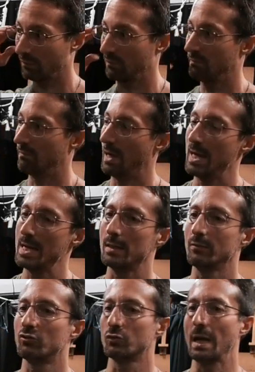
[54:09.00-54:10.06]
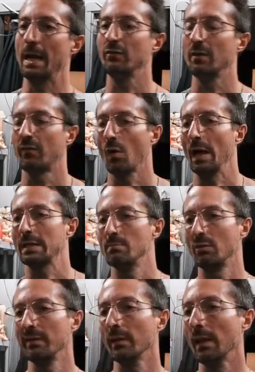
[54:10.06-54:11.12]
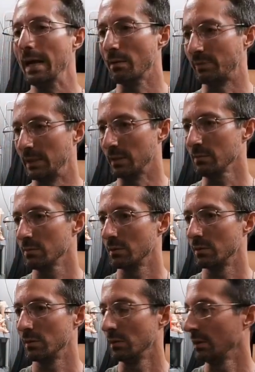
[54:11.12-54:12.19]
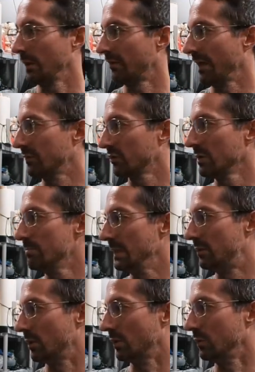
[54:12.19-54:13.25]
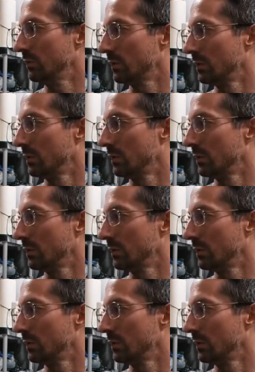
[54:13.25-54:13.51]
my strategy, so I can bring the light up here. It's actually mid-toned.